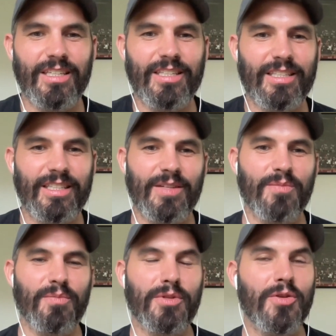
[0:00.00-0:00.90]

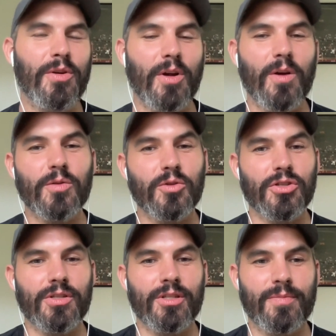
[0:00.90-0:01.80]
But you could also
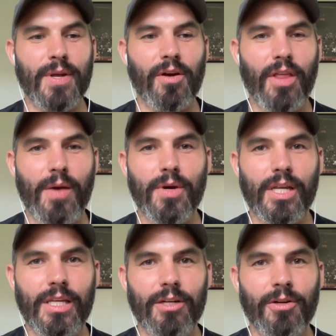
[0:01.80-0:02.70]
just spend all that
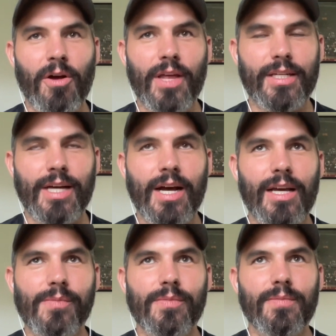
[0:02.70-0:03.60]
money or all that
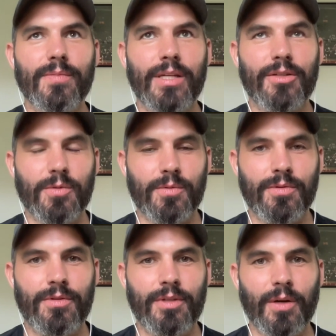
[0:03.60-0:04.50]
time into,
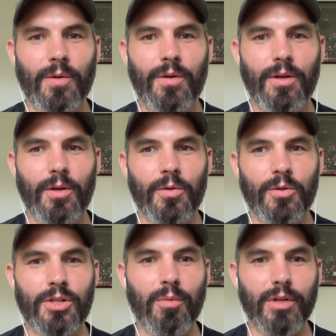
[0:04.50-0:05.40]

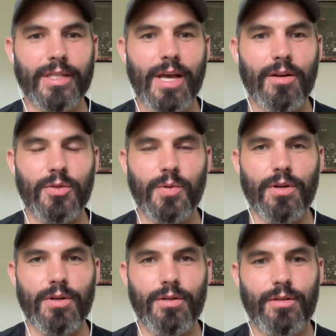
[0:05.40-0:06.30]
doubling down on
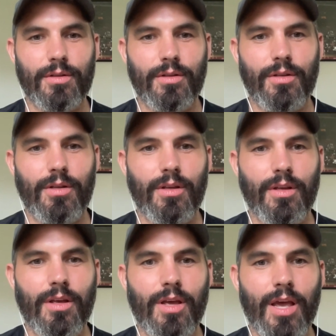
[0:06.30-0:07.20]
Twitter
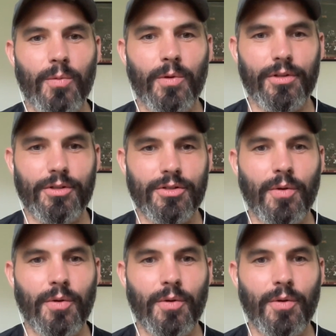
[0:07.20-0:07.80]
and really just